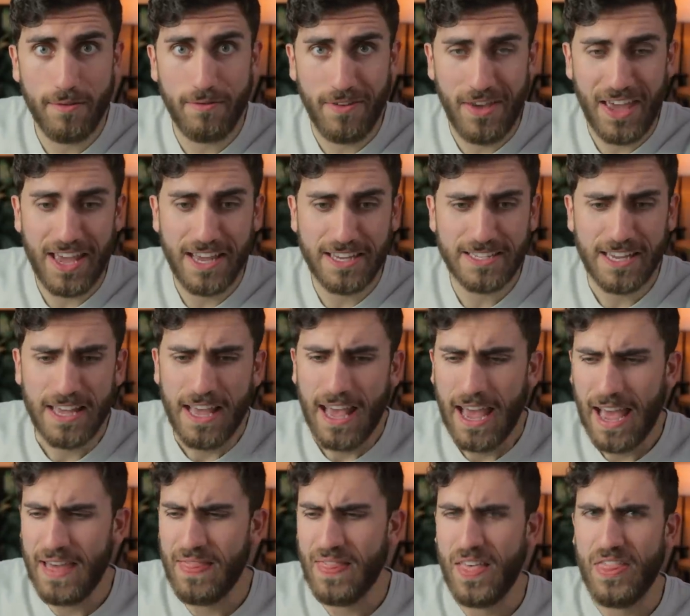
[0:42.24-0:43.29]
phase,
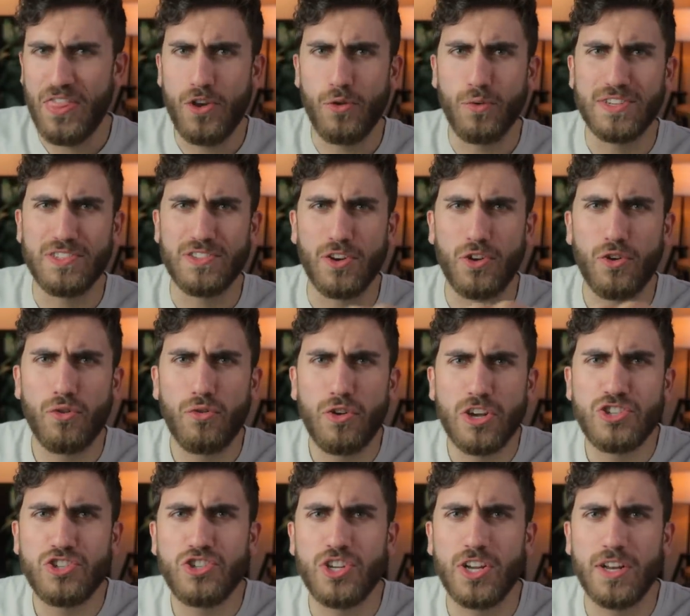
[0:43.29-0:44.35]
and then there was the
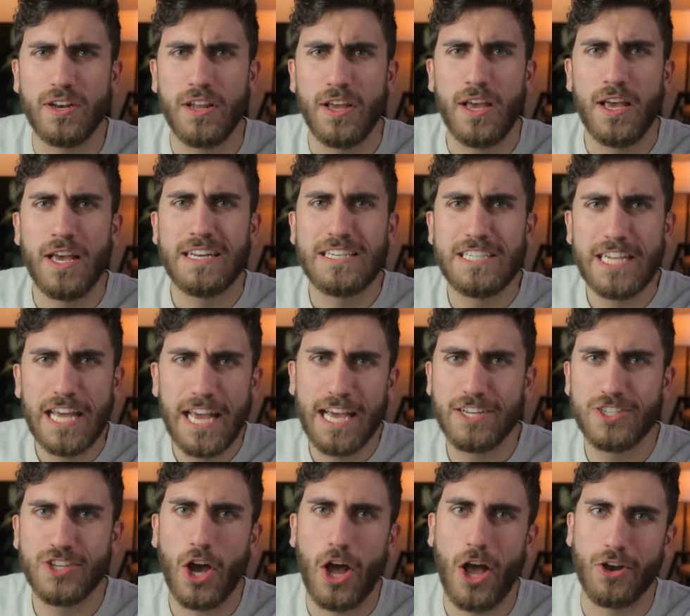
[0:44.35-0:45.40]
Christian
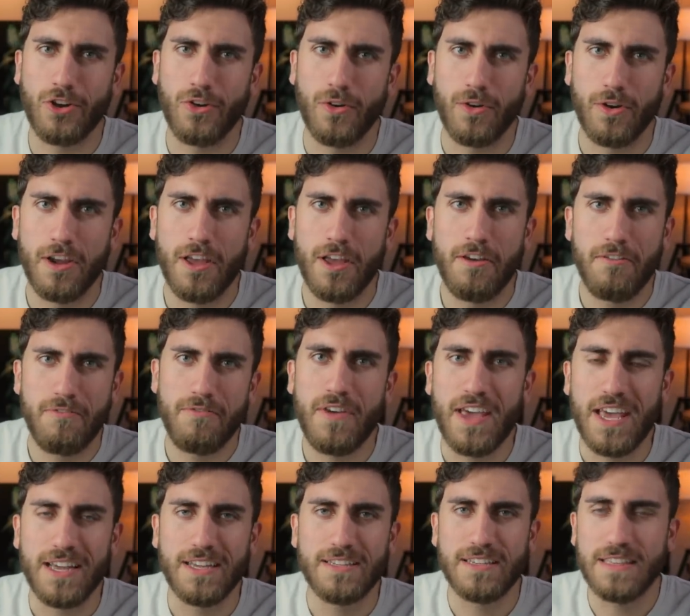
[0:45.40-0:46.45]
TikToker
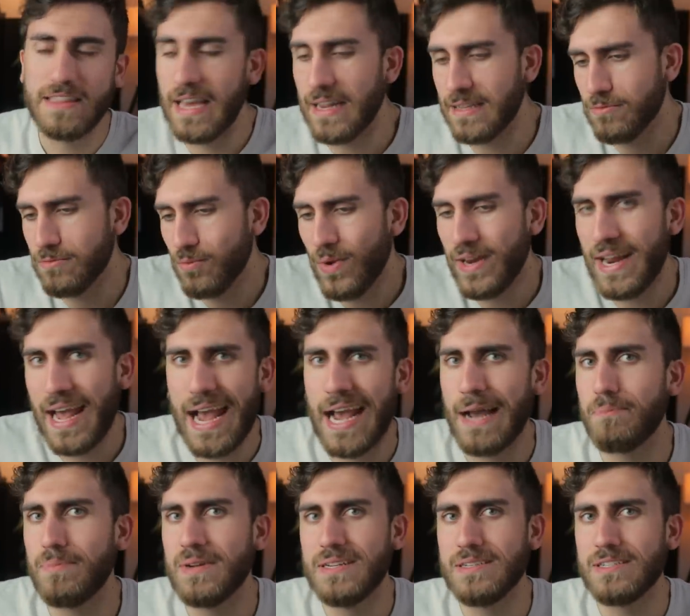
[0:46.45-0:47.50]
phase. And that's what
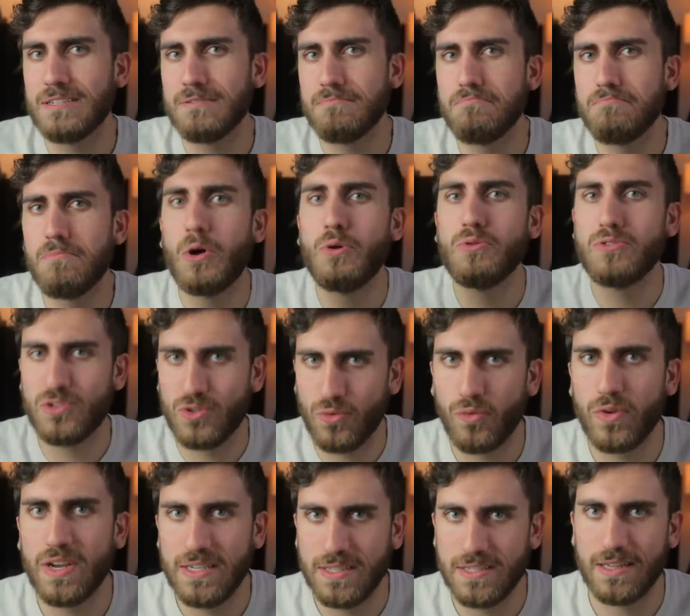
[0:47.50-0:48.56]
happened most
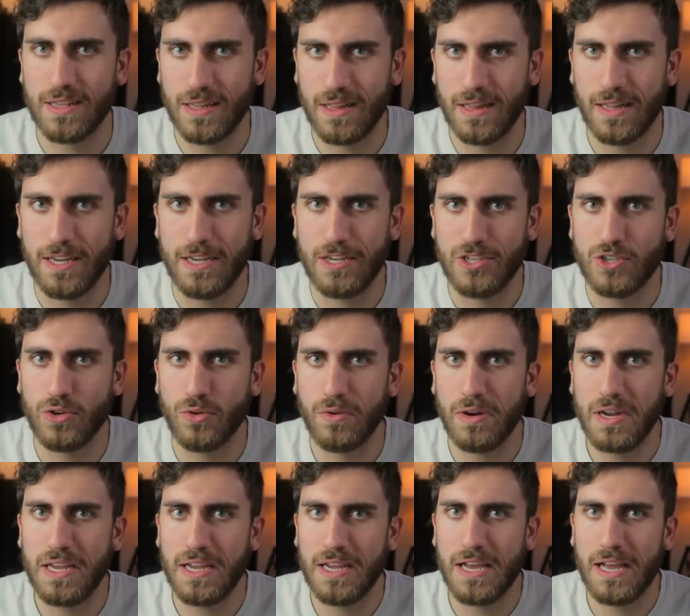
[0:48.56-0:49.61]
recently
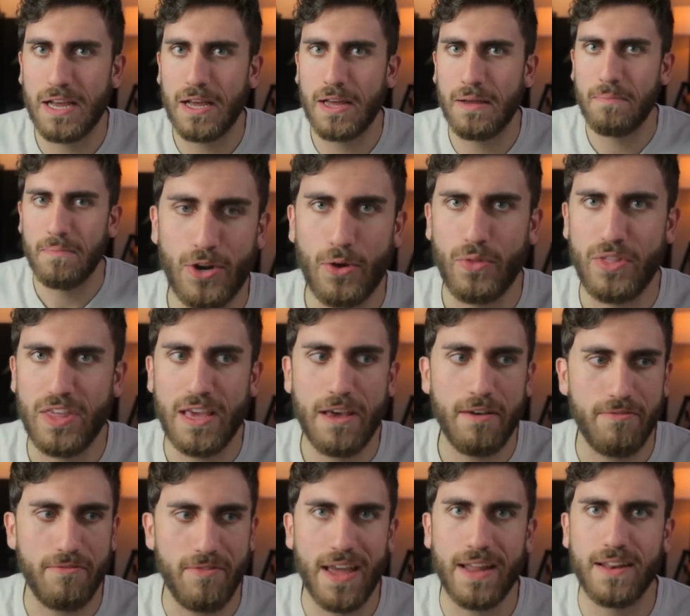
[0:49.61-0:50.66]
during, um, you know, the
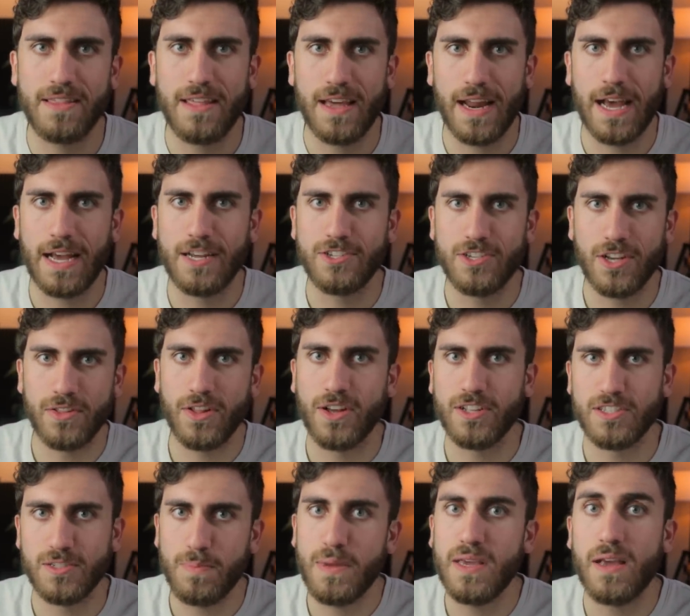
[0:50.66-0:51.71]
event that I shall
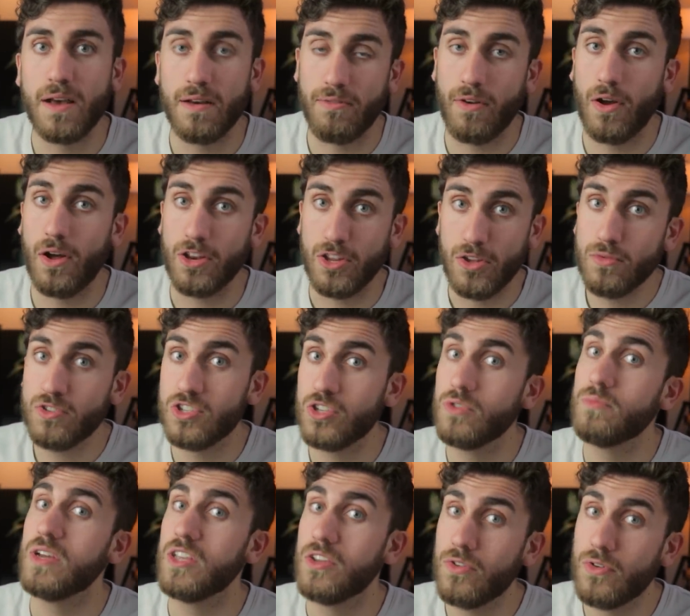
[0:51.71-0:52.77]
not speak of on
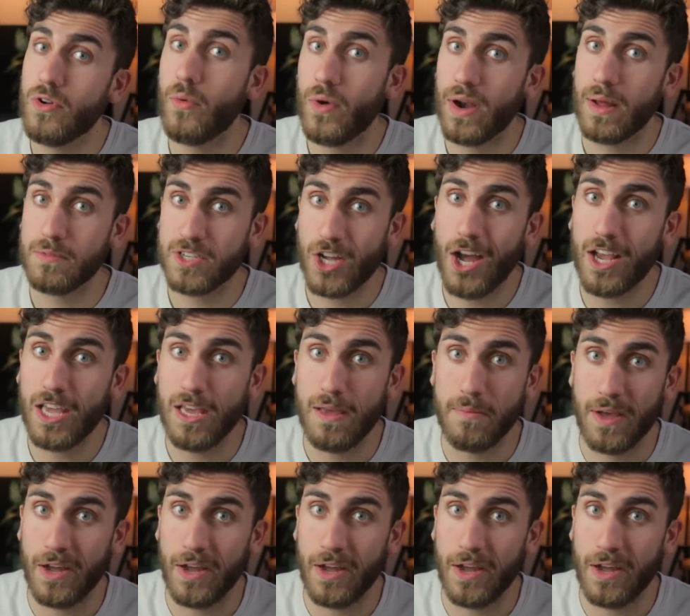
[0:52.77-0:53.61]
YouTube, but you know what I'm talking